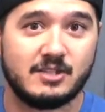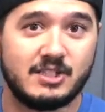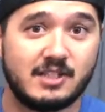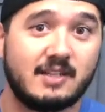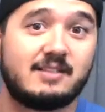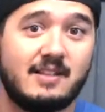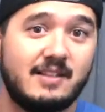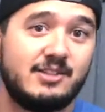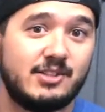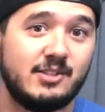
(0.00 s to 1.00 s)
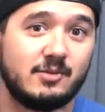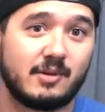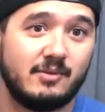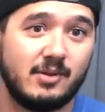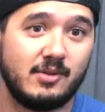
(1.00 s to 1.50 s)
just this shoe
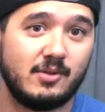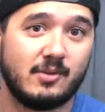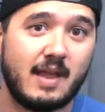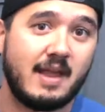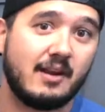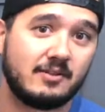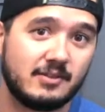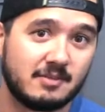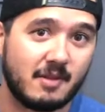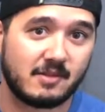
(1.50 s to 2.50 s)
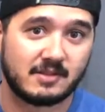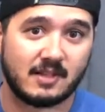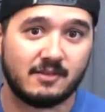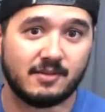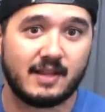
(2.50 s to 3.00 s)
review, and I'll do some other
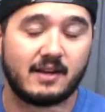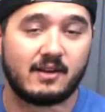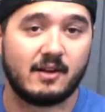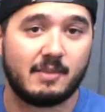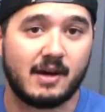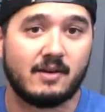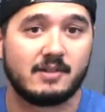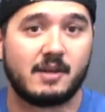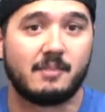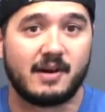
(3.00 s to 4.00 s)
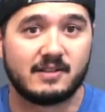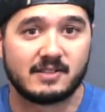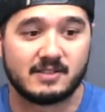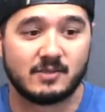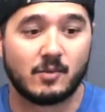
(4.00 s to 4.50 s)
stuff later about
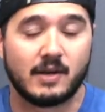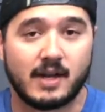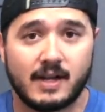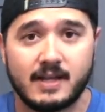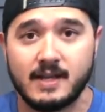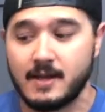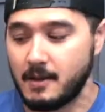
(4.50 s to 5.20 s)
comparisons and whatnot.